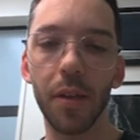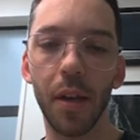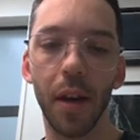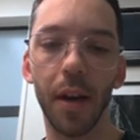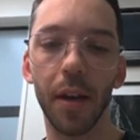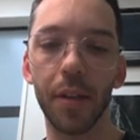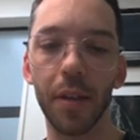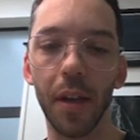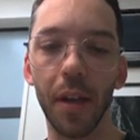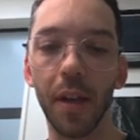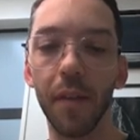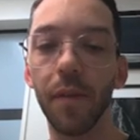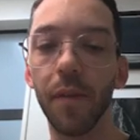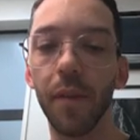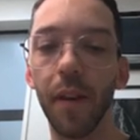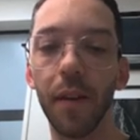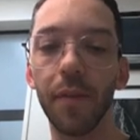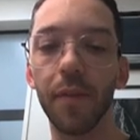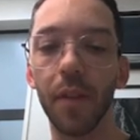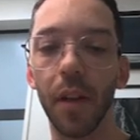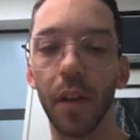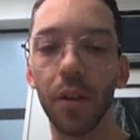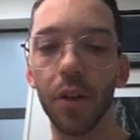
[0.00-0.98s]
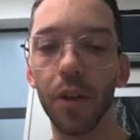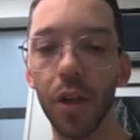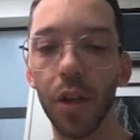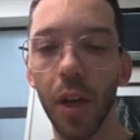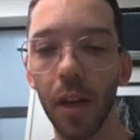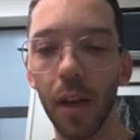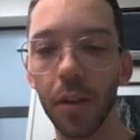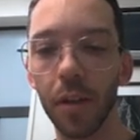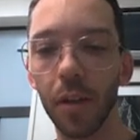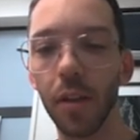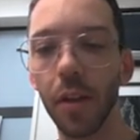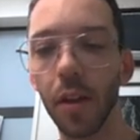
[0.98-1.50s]
guys, if left
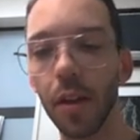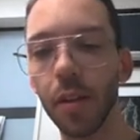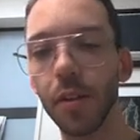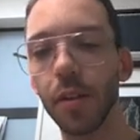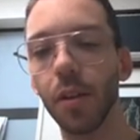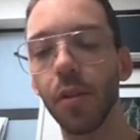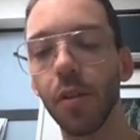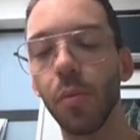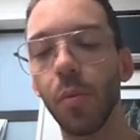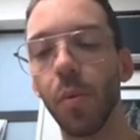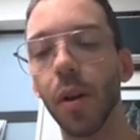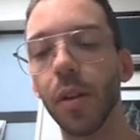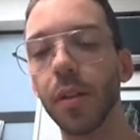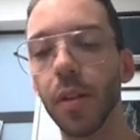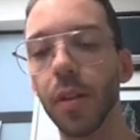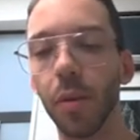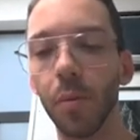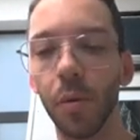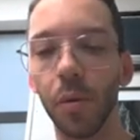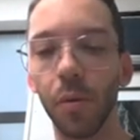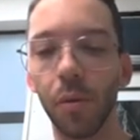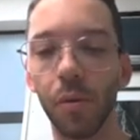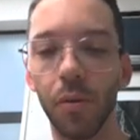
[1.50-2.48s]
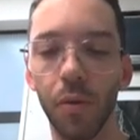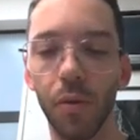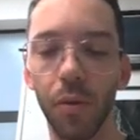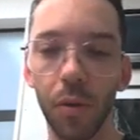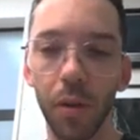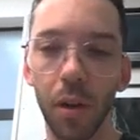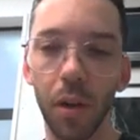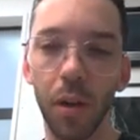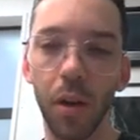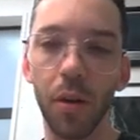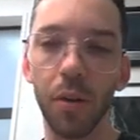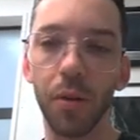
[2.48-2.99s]
unchecked, these are the ones that will
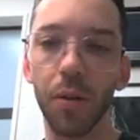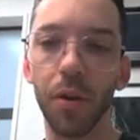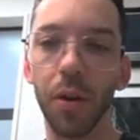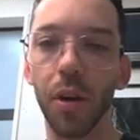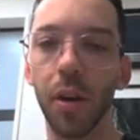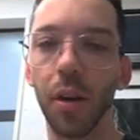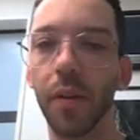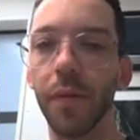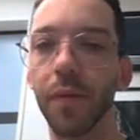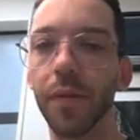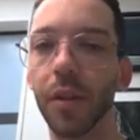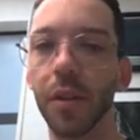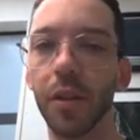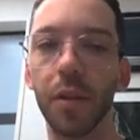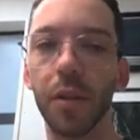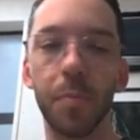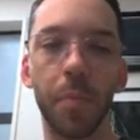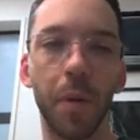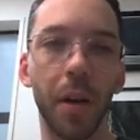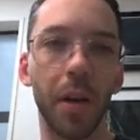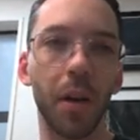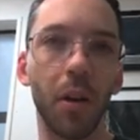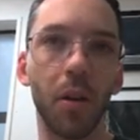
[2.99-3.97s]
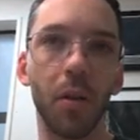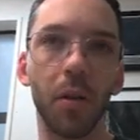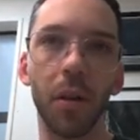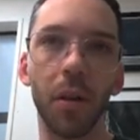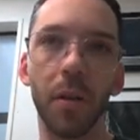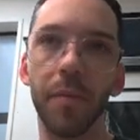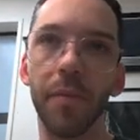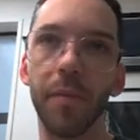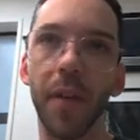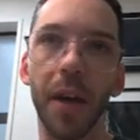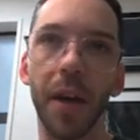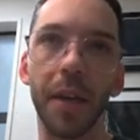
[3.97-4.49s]
crawl along nerves, spread along
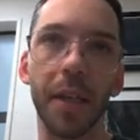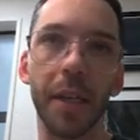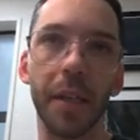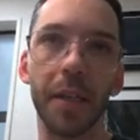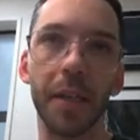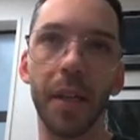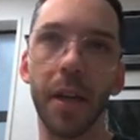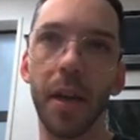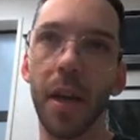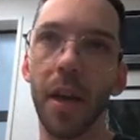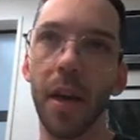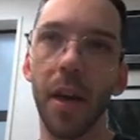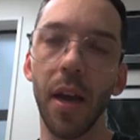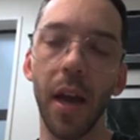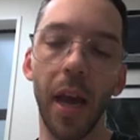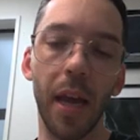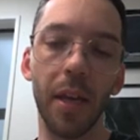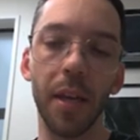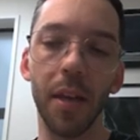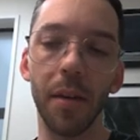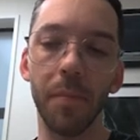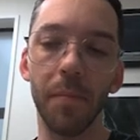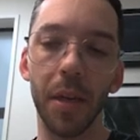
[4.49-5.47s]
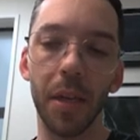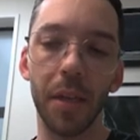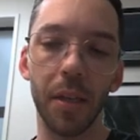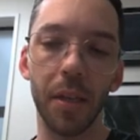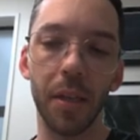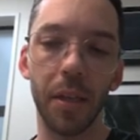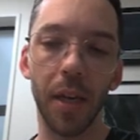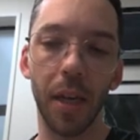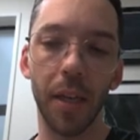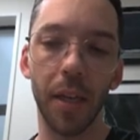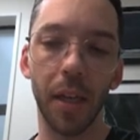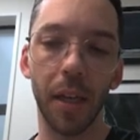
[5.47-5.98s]
lymphatics, end up
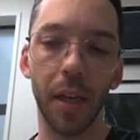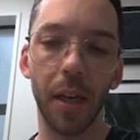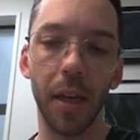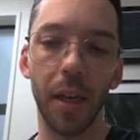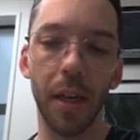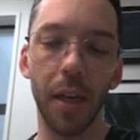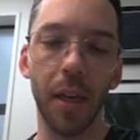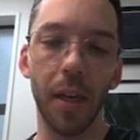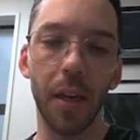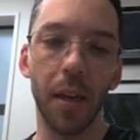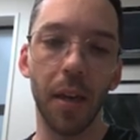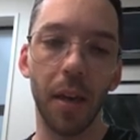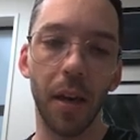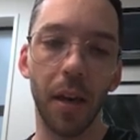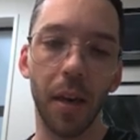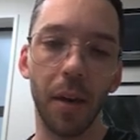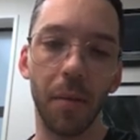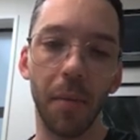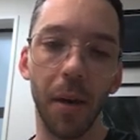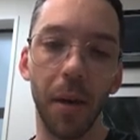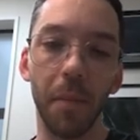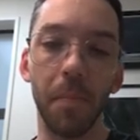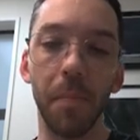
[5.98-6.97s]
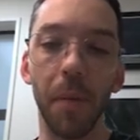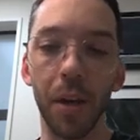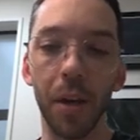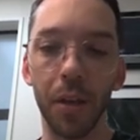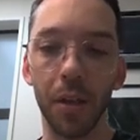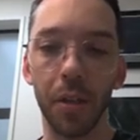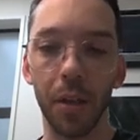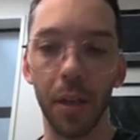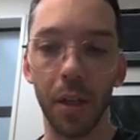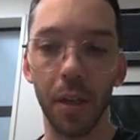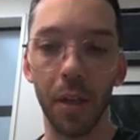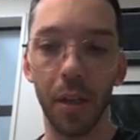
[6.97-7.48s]
metastatic, and
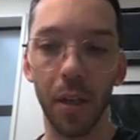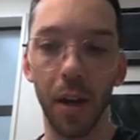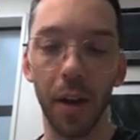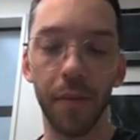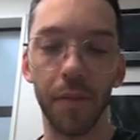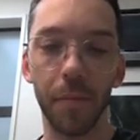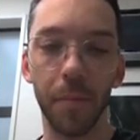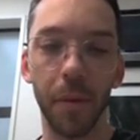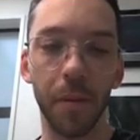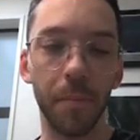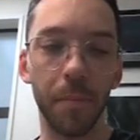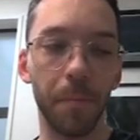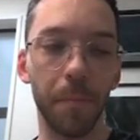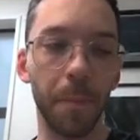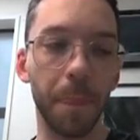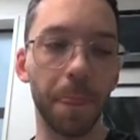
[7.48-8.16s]
patients can die from it.